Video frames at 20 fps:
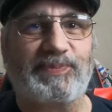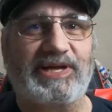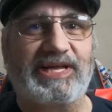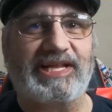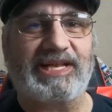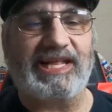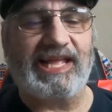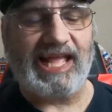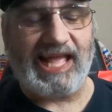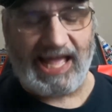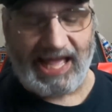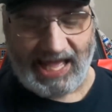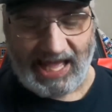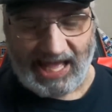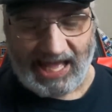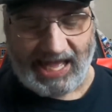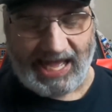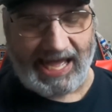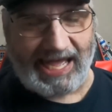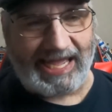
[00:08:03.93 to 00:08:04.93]
But
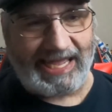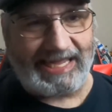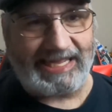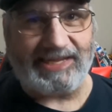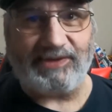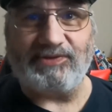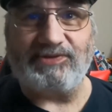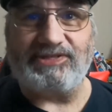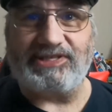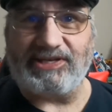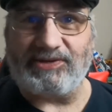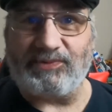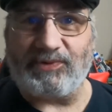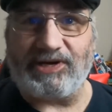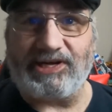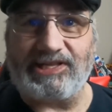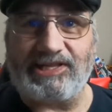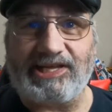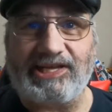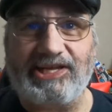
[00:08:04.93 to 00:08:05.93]
I did
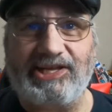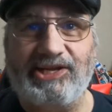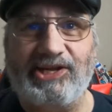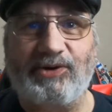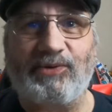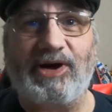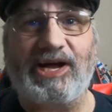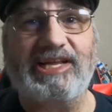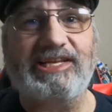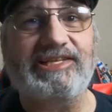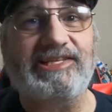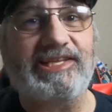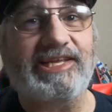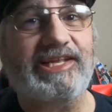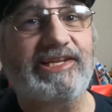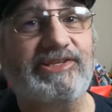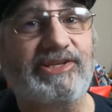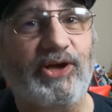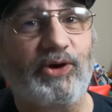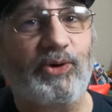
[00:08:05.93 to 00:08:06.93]
want to let you know I
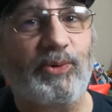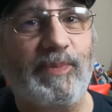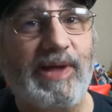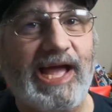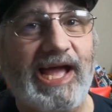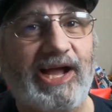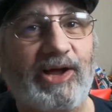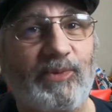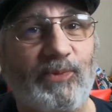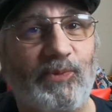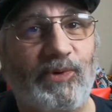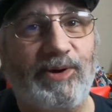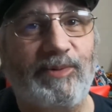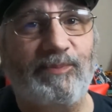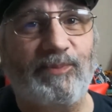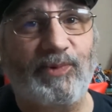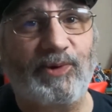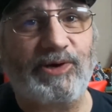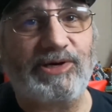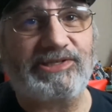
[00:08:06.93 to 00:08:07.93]
did go back one
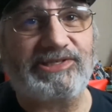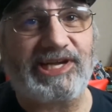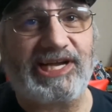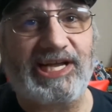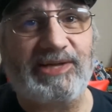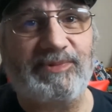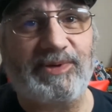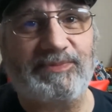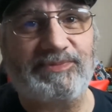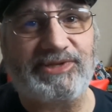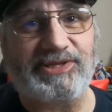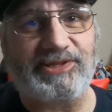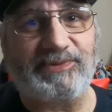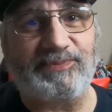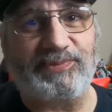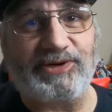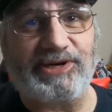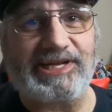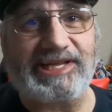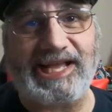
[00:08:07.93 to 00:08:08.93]
more time up to the
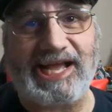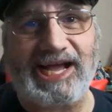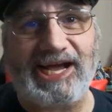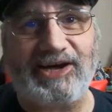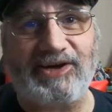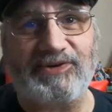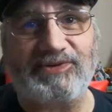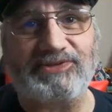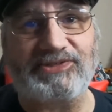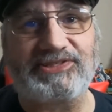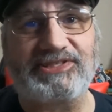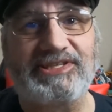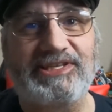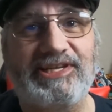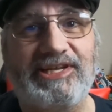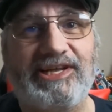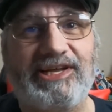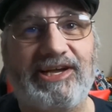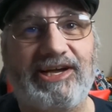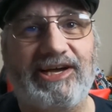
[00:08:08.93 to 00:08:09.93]
Brickhouse
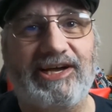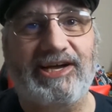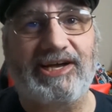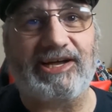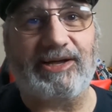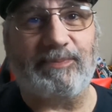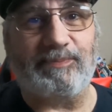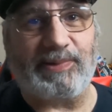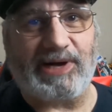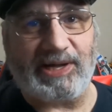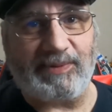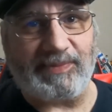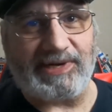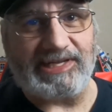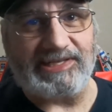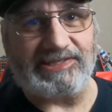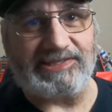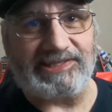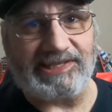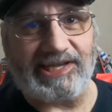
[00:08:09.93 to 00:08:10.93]
by
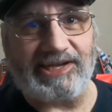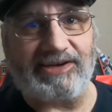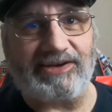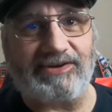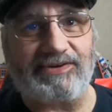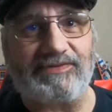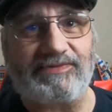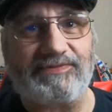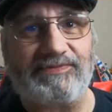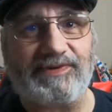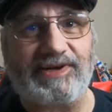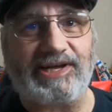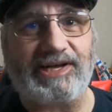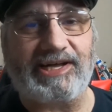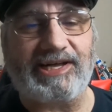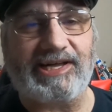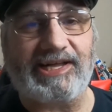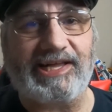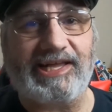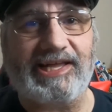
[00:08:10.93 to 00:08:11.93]
myself,
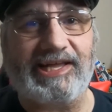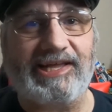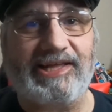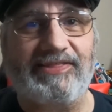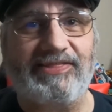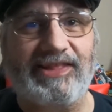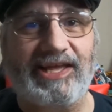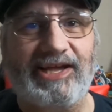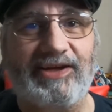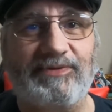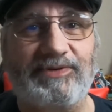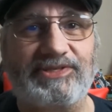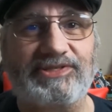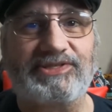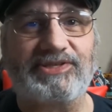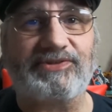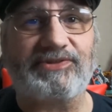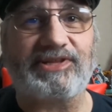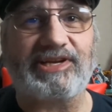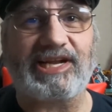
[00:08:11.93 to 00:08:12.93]
and that was
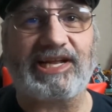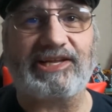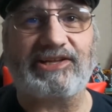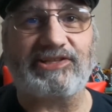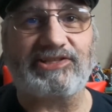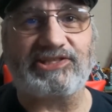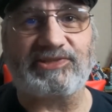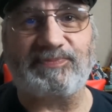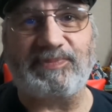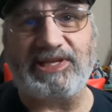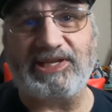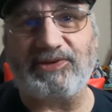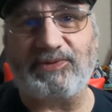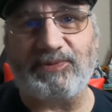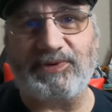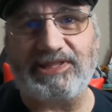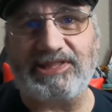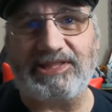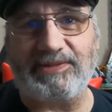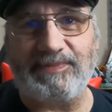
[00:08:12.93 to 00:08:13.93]
so that I could speak
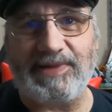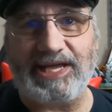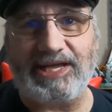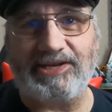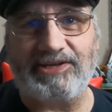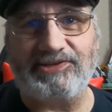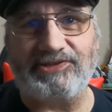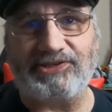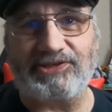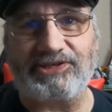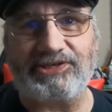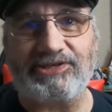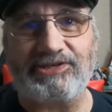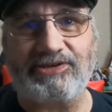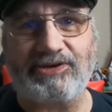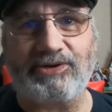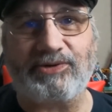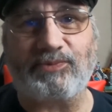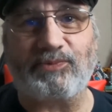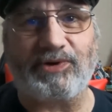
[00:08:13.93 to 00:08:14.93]
with the manager,
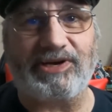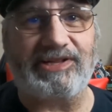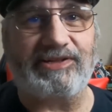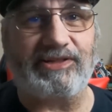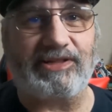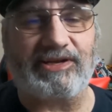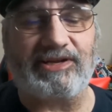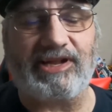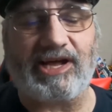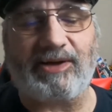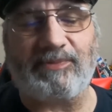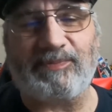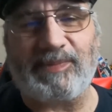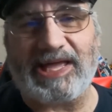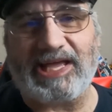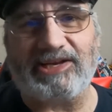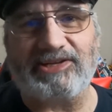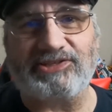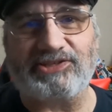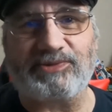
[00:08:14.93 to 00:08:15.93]
or not
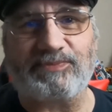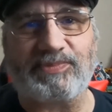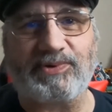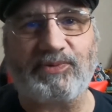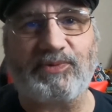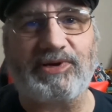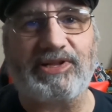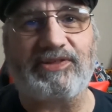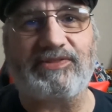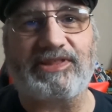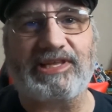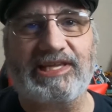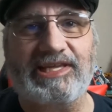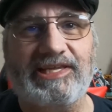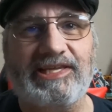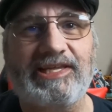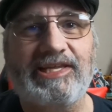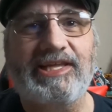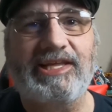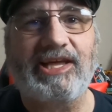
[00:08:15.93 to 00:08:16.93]
manager, but one of
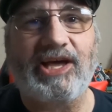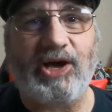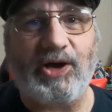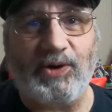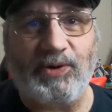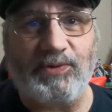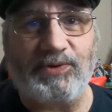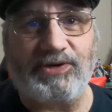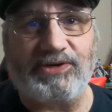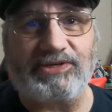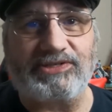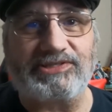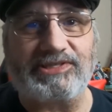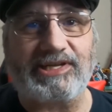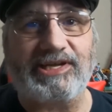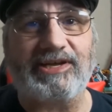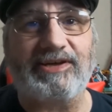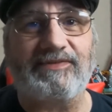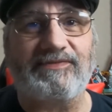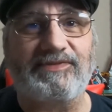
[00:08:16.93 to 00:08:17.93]
the owners
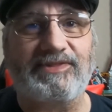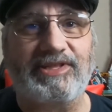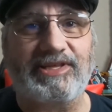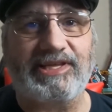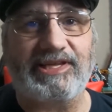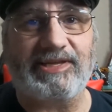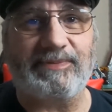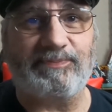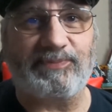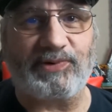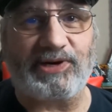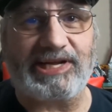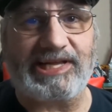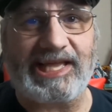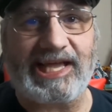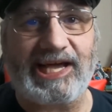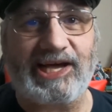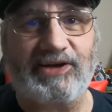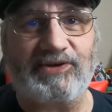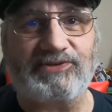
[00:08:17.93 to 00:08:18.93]
of the
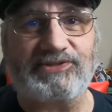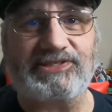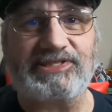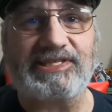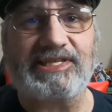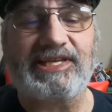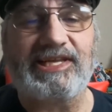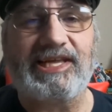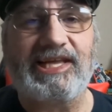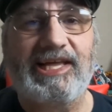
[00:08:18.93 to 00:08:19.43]
Brickhouse